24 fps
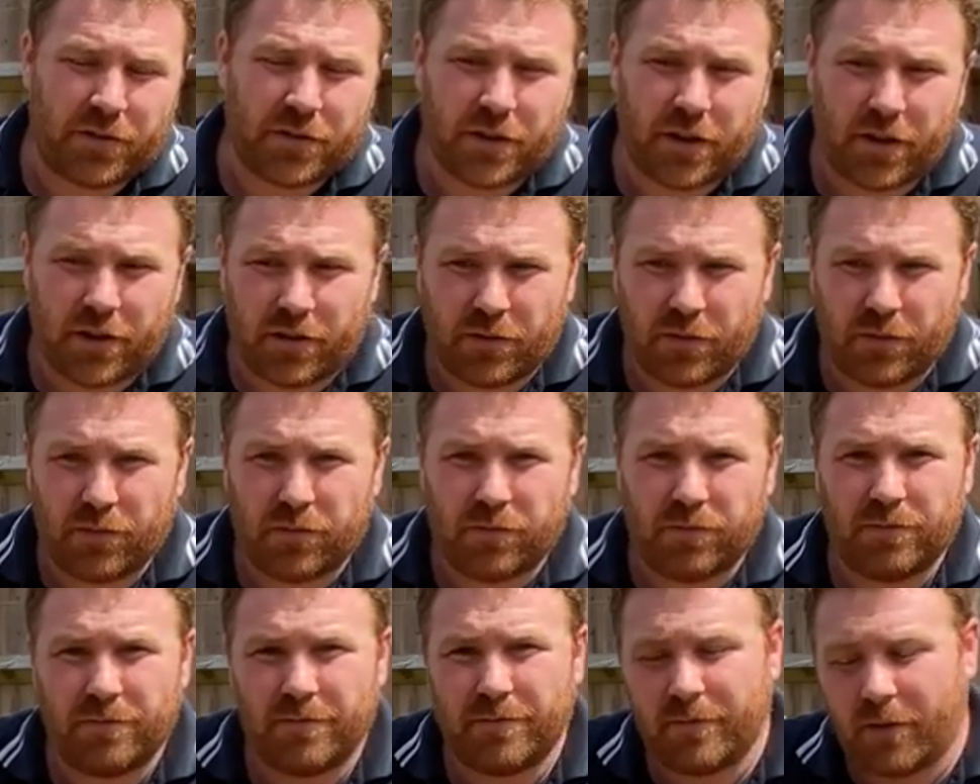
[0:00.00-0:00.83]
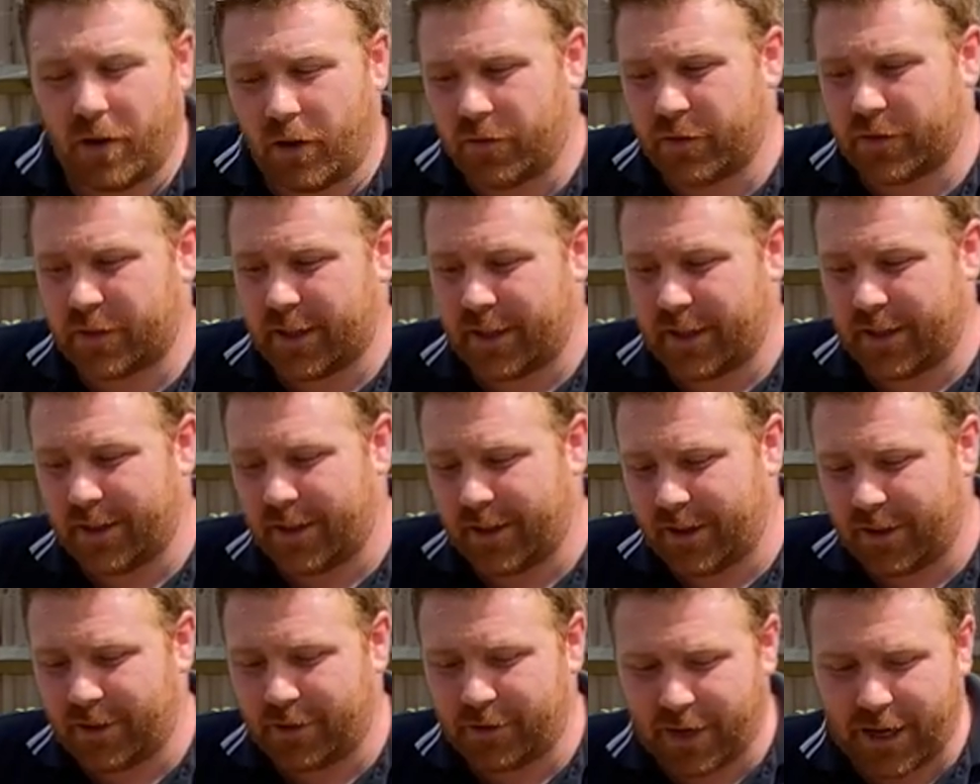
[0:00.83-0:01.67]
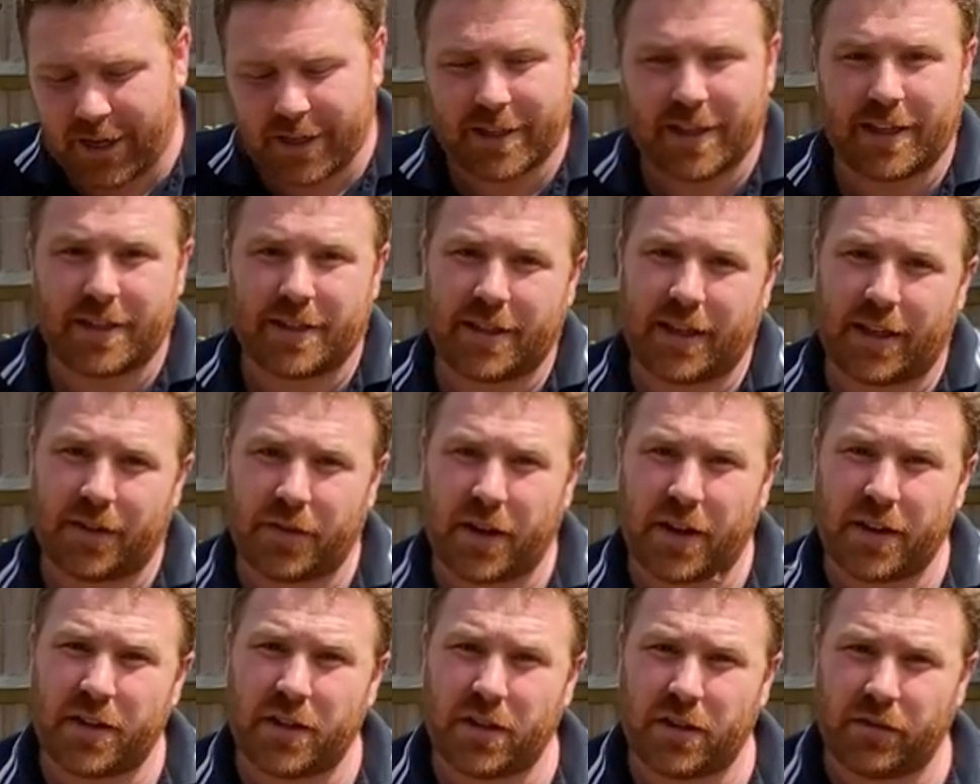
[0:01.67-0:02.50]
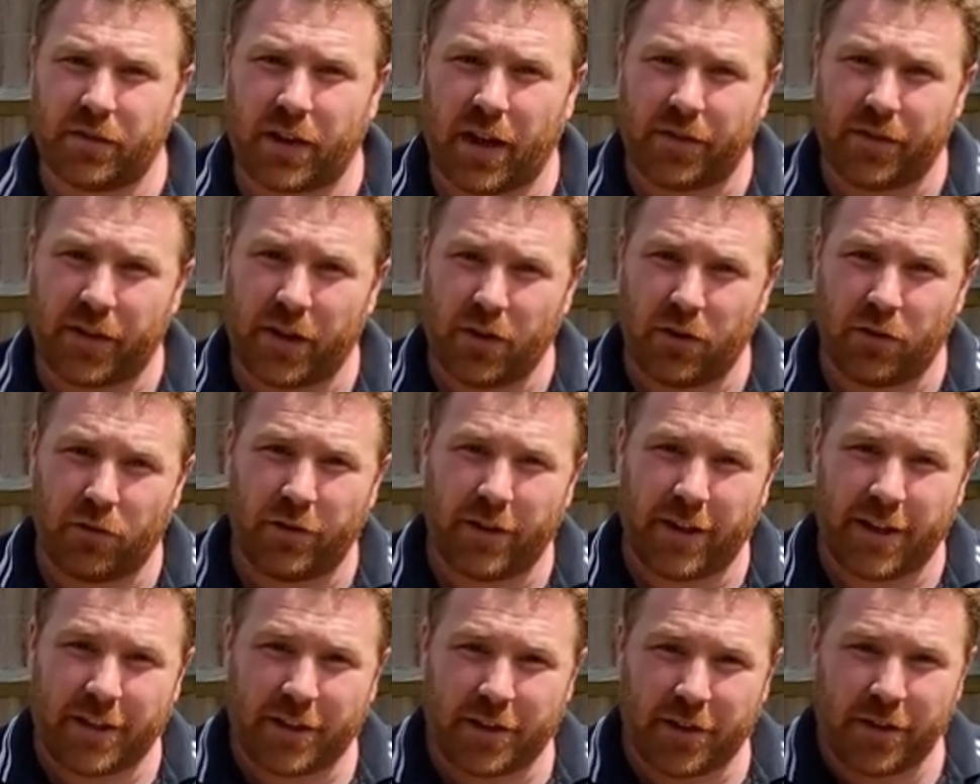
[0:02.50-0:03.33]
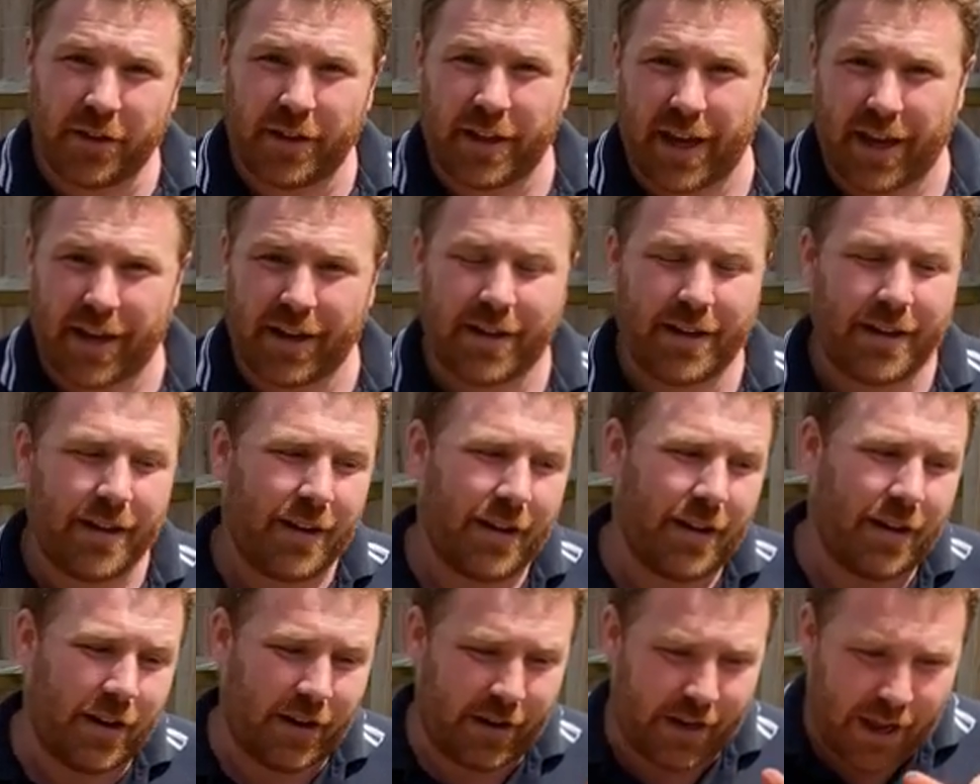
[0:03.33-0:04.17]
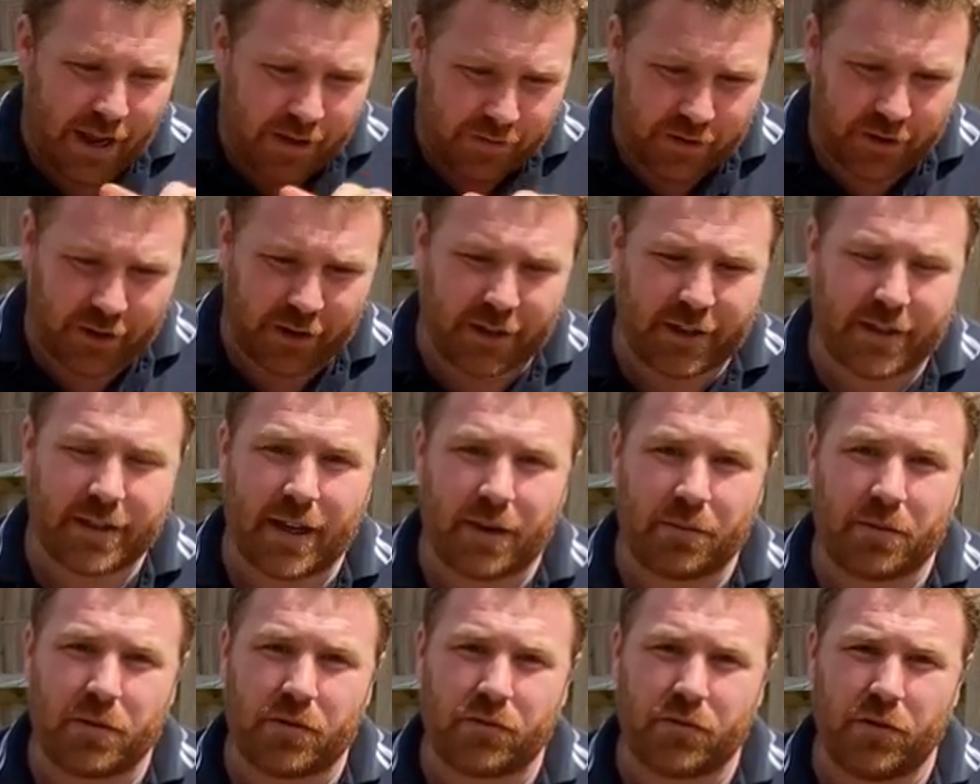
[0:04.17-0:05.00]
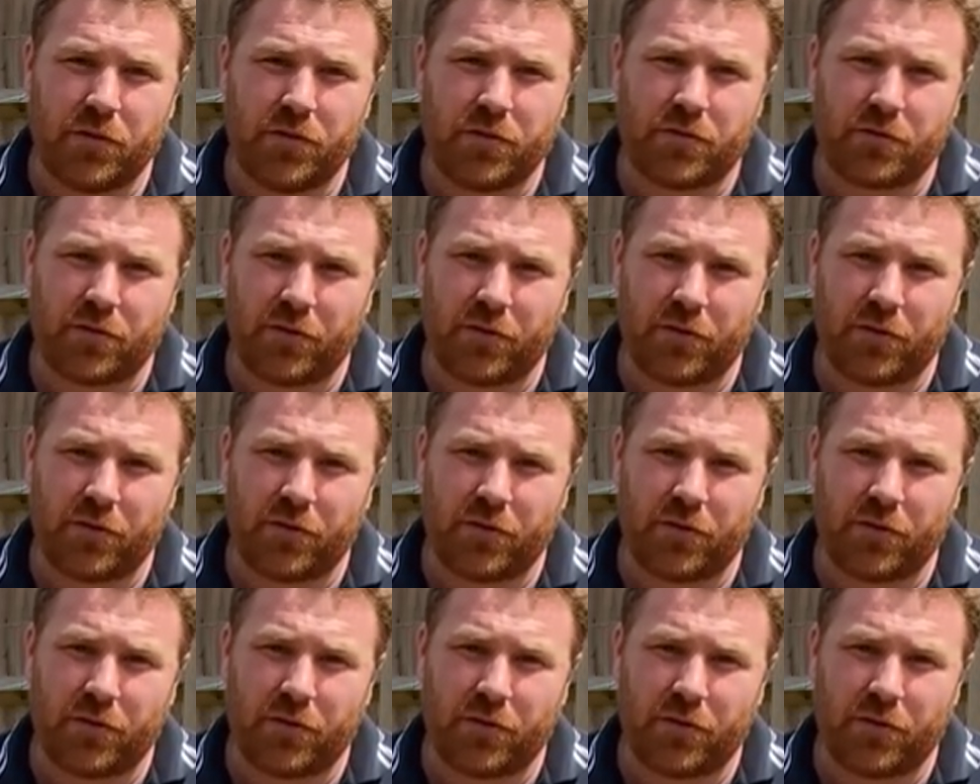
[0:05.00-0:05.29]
So obviously the grass has the advantage of having already done that and having an established root